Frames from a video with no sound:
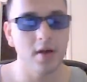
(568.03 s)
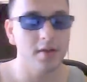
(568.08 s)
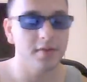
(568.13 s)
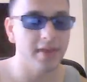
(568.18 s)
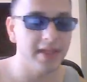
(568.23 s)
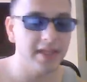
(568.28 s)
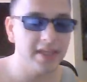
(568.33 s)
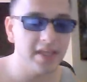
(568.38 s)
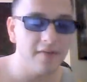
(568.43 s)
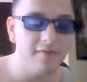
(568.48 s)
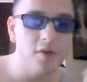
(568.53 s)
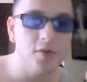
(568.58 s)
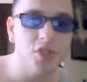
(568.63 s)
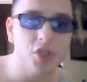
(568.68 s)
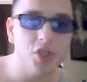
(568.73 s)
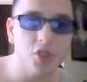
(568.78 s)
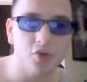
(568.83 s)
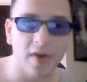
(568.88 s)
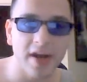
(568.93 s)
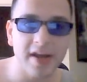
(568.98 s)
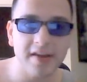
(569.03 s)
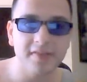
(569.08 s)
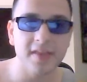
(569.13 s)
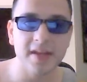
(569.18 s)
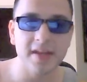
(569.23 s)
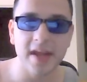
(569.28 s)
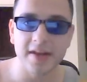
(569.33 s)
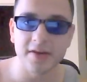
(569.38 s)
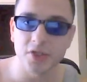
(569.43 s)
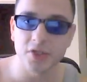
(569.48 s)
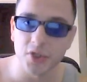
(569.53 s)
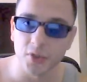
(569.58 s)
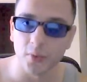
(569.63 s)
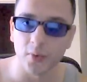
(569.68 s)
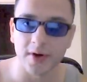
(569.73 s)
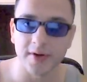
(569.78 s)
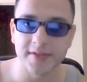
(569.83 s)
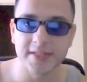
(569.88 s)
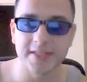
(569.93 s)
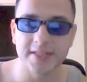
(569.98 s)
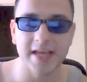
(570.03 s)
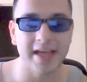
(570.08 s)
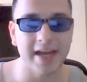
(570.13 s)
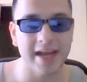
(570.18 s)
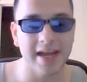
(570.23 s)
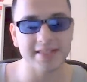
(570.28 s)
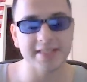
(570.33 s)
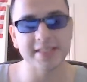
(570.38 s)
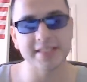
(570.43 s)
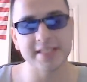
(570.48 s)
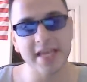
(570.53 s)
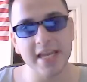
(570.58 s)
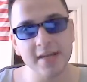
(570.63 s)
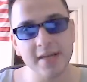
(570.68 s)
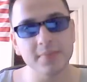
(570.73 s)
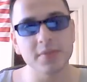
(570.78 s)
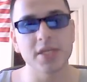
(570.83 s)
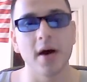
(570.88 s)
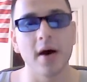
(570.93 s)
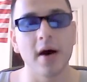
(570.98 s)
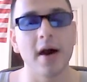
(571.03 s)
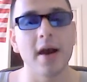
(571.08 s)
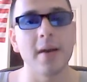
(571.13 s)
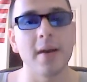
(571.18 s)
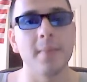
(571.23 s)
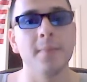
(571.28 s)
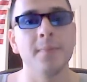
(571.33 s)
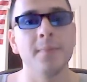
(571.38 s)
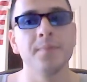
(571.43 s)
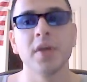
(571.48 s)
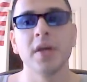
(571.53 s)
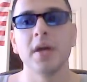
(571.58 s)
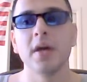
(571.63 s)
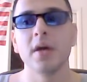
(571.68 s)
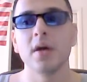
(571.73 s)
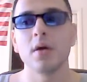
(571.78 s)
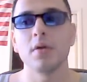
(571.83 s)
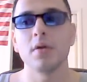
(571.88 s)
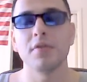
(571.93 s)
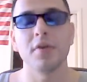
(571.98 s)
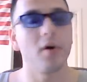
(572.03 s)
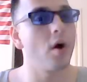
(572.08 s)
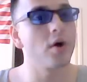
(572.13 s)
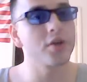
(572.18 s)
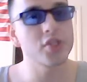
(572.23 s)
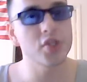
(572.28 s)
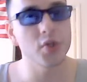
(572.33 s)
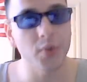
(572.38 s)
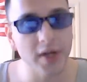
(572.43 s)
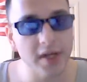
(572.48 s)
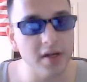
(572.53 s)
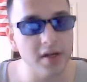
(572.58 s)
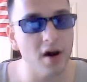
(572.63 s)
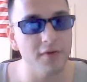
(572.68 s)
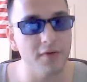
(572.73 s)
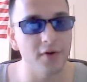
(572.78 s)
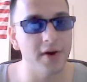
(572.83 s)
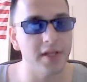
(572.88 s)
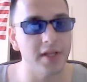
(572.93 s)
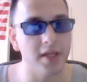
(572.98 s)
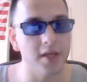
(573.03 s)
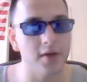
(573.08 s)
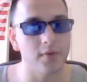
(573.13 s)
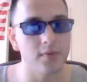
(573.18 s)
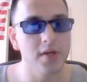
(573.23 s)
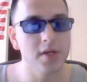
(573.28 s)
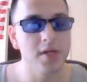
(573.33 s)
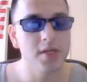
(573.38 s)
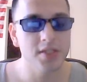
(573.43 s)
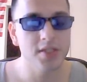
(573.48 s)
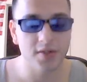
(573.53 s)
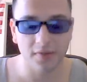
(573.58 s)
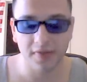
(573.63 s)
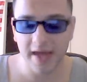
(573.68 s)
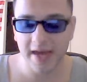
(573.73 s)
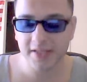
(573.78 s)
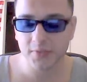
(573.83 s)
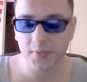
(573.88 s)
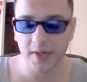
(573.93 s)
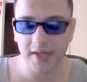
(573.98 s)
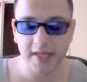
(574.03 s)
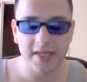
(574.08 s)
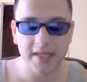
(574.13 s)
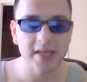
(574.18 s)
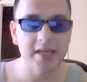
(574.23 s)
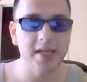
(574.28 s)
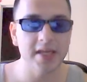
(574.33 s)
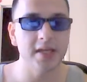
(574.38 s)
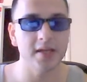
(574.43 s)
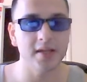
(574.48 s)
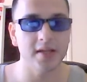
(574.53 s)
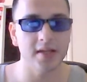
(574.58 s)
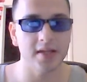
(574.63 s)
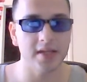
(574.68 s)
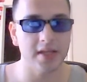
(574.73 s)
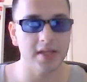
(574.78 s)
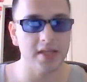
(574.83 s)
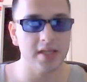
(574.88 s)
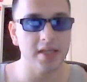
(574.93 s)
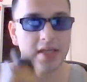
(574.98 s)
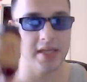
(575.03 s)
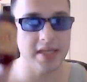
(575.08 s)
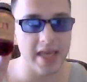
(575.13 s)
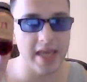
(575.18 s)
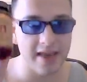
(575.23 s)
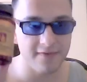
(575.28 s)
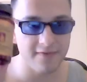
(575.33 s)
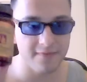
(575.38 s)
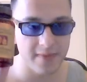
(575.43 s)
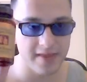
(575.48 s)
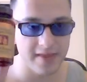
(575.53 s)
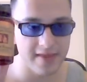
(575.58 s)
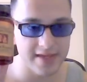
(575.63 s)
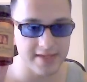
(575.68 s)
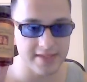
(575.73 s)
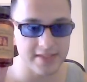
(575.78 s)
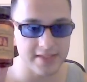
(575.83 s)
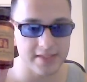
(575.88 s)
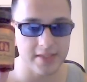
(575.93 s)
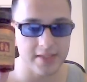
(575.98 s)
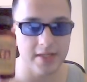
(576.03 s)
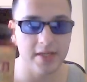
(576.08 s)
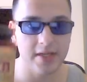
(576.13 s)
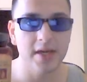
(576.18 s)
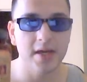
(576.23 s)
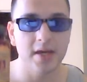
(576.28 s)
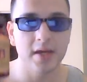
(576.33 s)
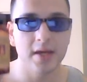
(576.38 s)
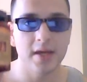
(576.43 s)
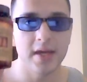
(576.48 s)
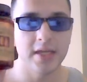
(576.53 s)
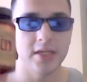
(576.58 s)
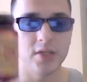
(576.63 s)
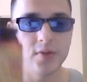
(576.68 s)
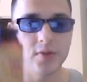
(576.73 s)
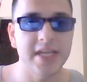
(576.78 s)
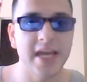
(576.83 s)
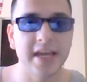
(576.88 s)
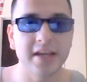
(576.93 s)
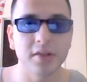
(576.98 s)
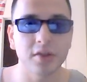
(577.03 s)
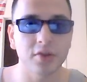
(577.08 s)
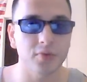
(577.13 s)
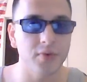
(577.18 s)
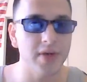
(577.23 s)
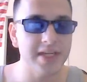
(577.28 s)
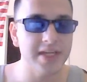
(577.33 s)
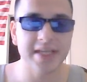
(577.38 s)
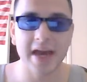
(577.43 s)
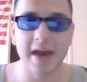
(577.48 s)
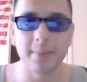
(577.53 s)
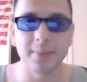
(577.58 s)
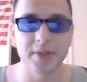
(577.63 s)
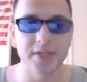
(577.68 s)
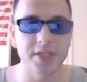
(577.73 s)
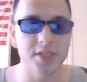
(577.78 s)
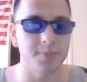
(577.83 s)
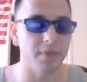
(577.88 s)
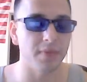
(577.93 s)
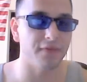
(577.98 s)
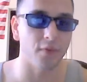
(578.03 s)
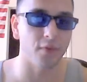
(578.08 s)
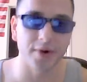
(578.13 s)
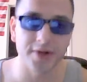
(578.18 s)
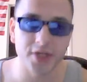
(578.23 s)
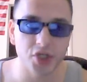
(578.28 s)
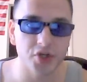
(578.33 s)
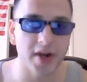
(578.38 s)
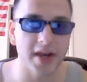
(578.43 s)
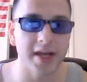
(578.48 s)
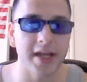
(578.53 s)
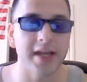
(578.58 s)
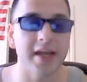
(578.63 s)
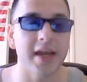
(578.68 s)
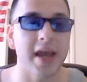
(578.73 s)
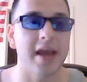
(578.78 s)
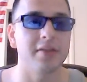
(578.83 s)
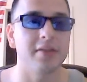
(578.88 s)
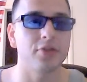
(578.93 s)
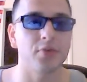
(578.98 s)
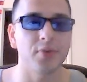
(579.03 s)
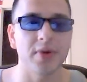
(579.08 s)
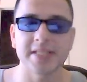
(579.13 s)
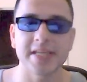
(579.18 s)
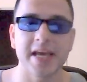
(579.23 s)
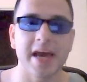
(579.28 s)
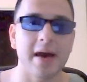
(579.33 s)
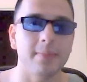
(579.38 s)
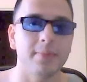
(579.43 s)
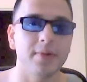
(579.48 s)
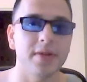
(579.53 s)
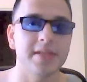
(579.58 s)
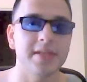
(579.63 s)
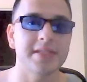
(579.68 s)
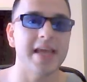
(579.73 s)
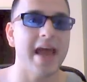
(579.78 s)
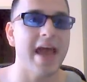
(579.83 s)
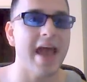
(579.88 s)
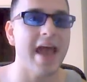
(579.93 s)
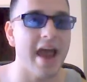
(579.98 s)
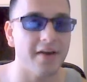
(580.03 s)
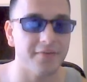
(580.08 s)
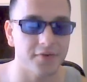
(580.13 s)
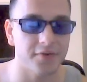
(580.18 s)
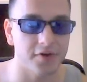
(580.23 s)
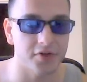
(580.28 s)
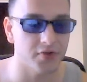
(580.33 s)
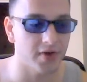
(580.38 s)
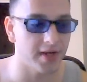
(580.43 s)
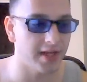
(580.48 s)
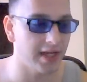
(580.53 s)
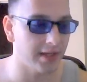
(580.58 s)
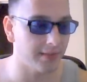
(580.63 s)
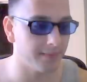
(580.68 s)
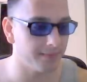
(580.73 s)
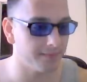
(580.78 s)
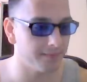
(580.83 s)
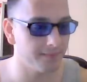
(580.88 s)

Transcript: They give you strength and endurance, and at the same time, they're also recovering you. So that's why he gave me this. You take 3 tablets before training and 3 tablets after training.